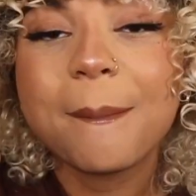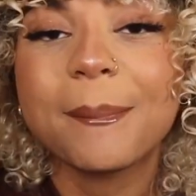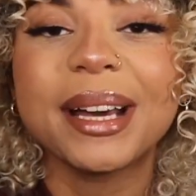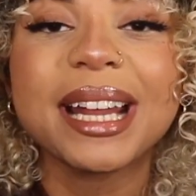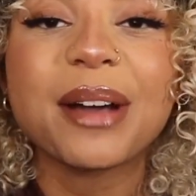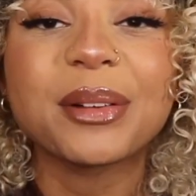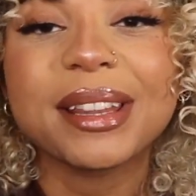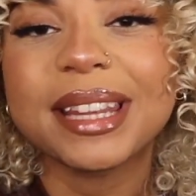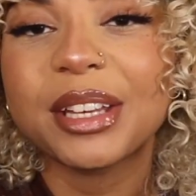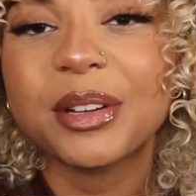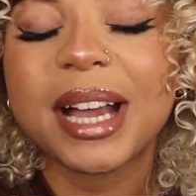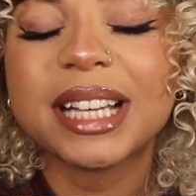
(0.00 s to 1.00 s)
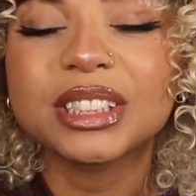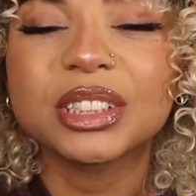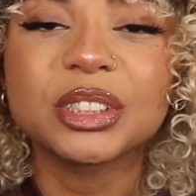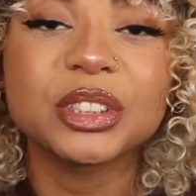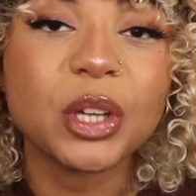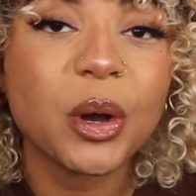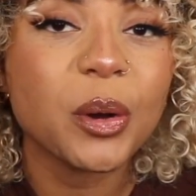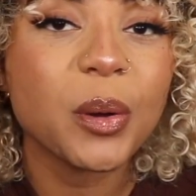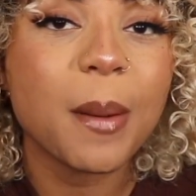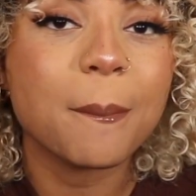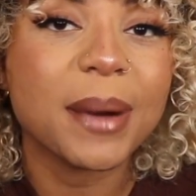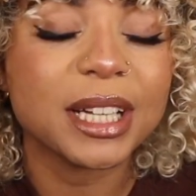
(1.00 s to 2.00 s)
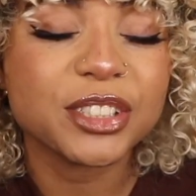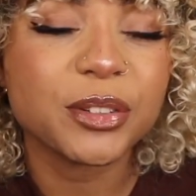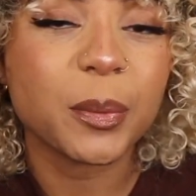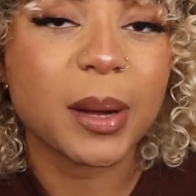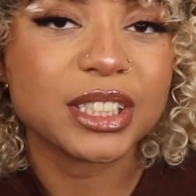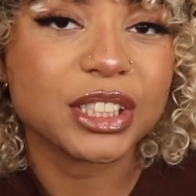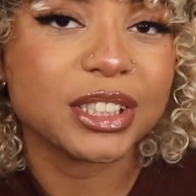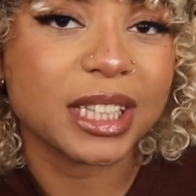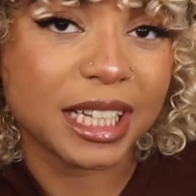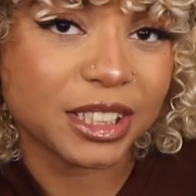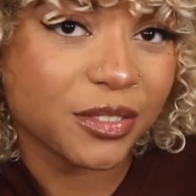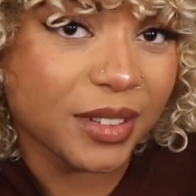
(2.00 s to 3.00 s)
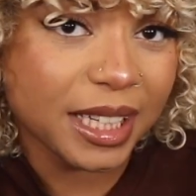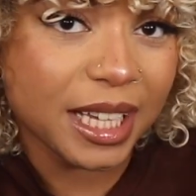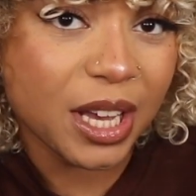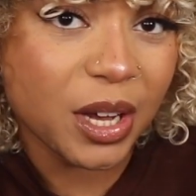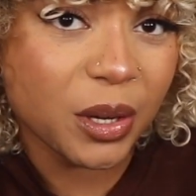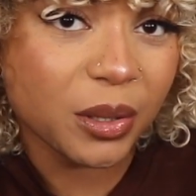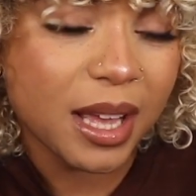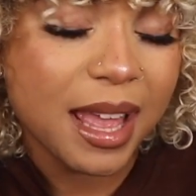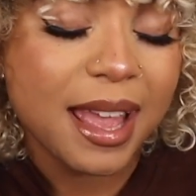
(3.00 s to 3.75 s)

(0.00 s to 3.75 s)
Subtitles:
But I want to thank you guys so much for watching today's video,